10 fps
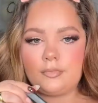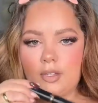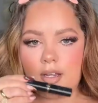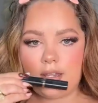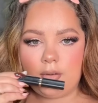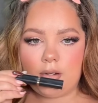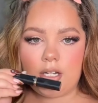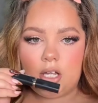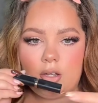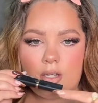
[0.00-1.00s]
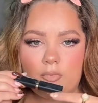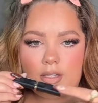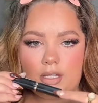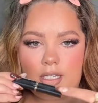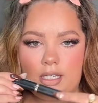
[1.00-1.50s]
Okay, then we're going to go in
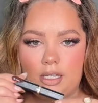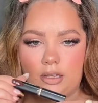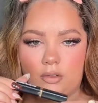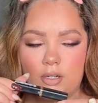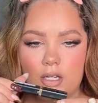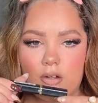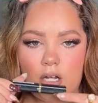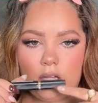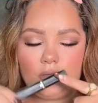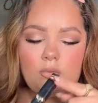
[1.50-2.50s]
with the L'Oreal Color